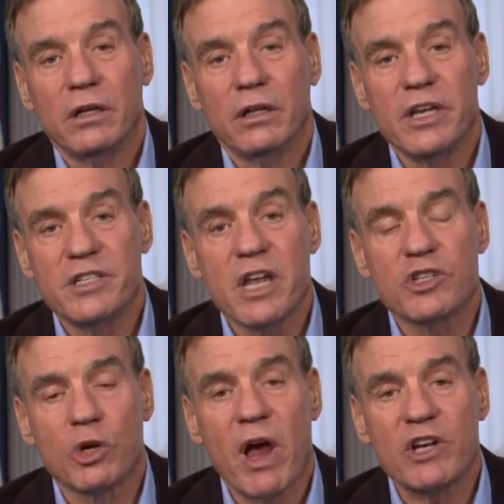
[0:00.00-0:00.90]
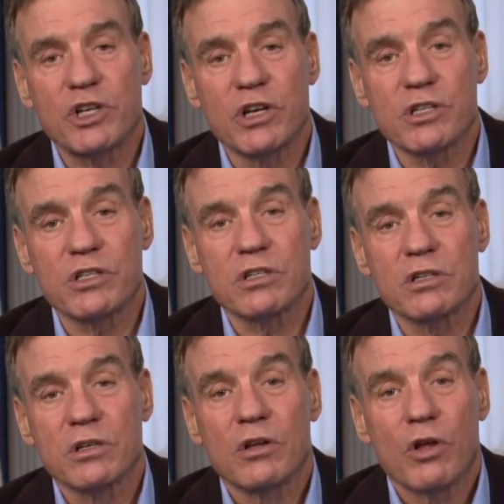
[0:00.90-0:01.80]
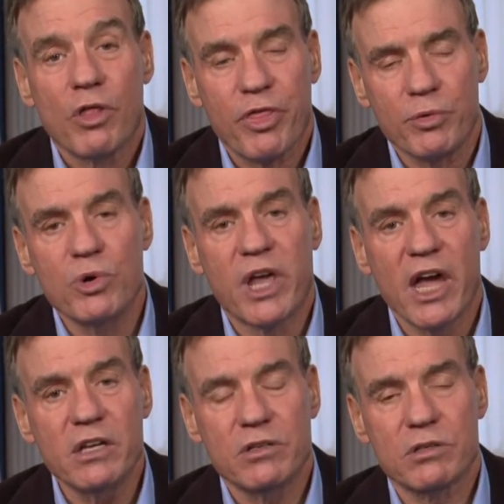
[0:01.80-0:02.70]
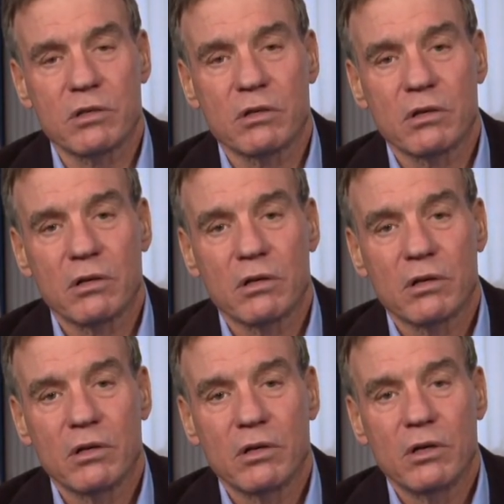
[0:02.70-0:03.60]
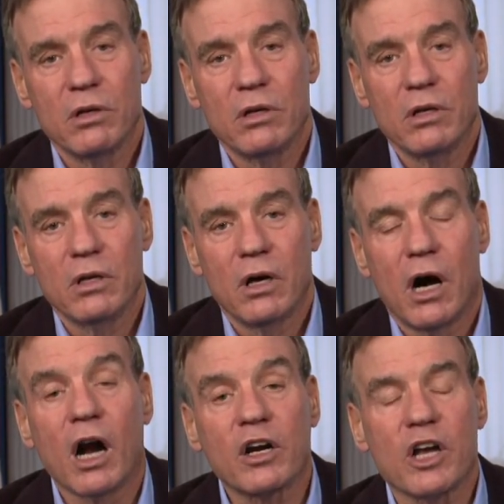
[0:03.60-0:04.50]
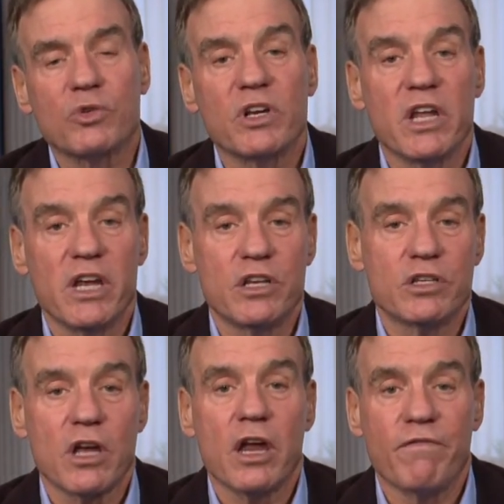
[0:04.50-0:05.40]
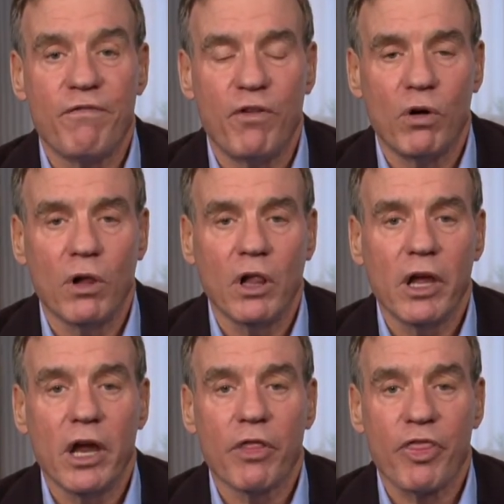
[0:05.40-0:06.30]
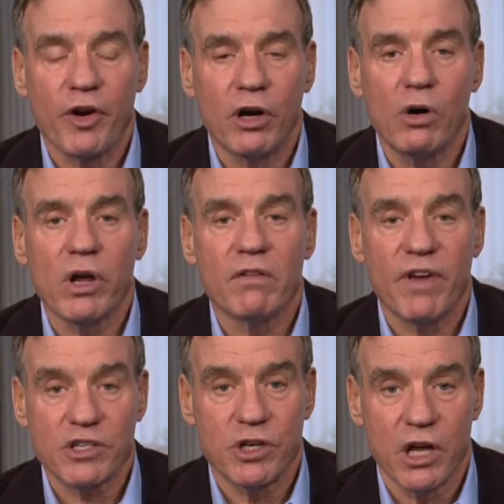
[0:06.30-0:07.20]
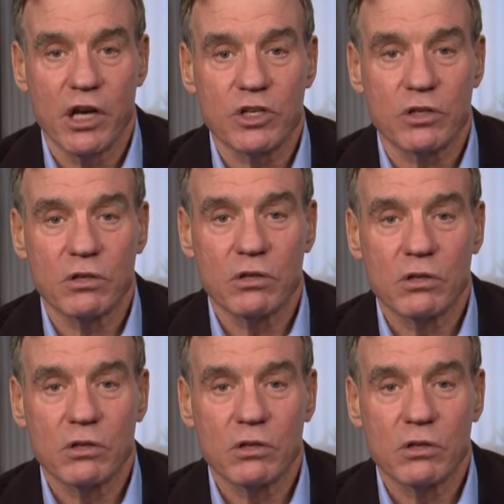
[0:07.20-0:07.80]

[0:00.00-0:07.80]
these insurrectionists through Gates. Our country needs a full and thorough investigation